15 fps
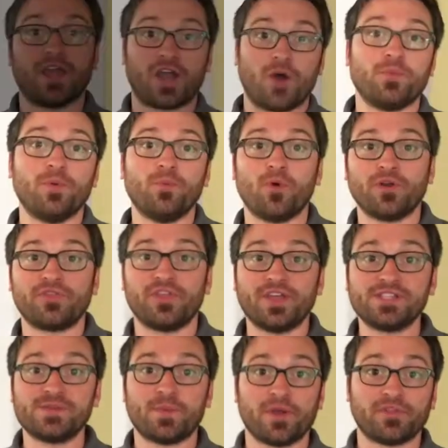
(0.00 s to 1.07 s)
a couple more
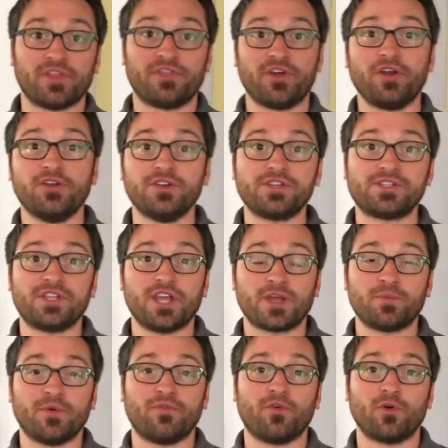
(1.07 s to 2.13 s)
things about the ThunderStik
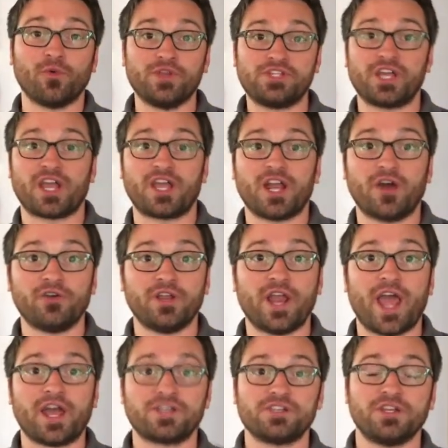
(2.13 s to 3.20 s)
before we check it out in
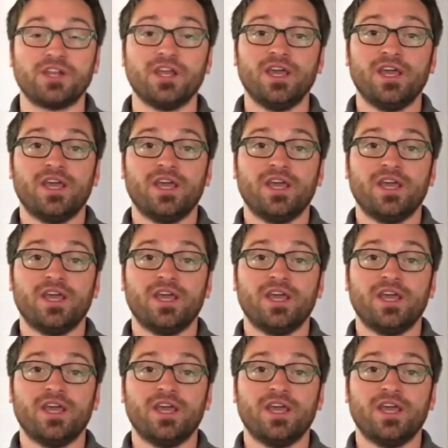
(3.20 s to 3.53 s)
action